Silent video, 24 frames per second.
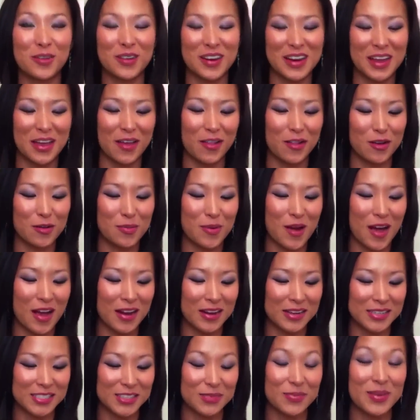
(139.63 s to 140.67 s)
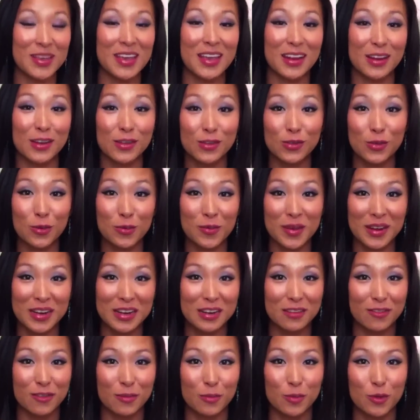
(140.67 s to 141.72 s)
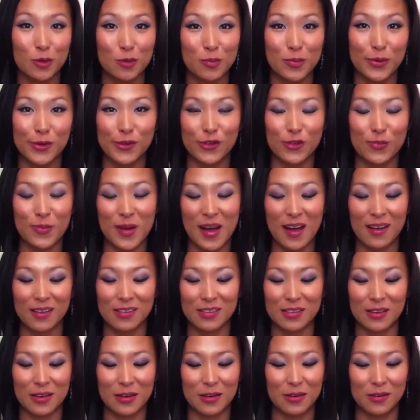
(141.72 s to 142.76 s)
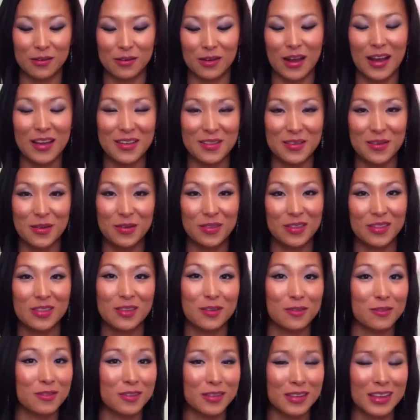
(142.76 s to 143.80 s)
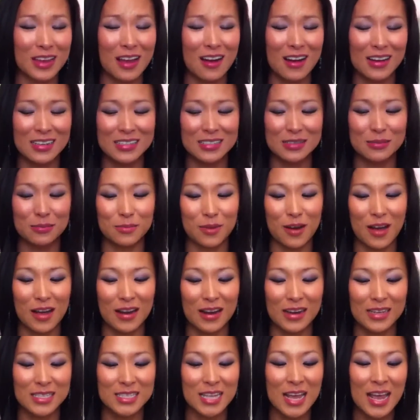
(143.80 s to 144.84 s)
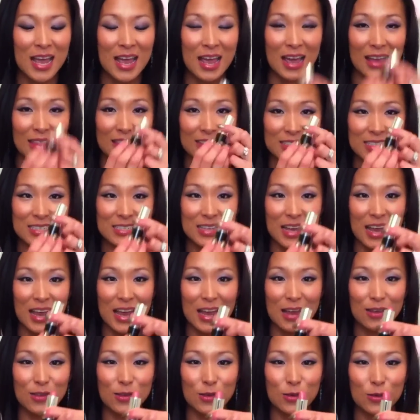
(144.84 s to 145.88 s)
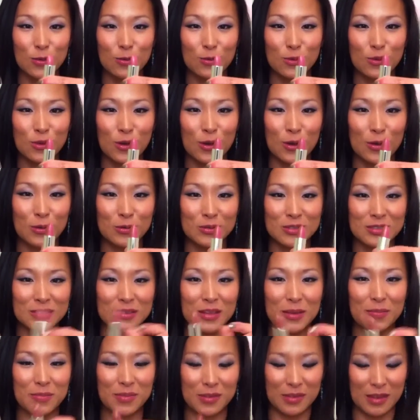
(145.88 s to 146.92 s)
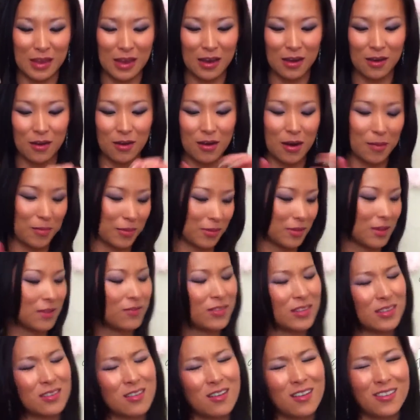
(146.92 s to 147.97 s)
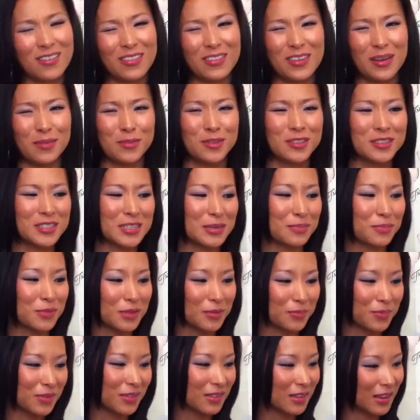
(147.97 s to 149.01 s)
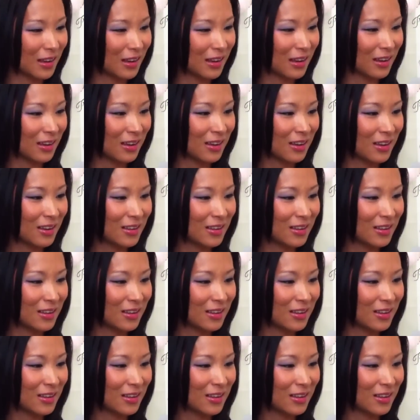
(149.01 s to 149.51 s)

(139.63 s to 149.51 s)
Laura Geller products. I've been getting so many of them through Birchbox, so I know that they're really awesome products. And this is a two-toned lipstick, or I believe it's called Double Dip Lipstick.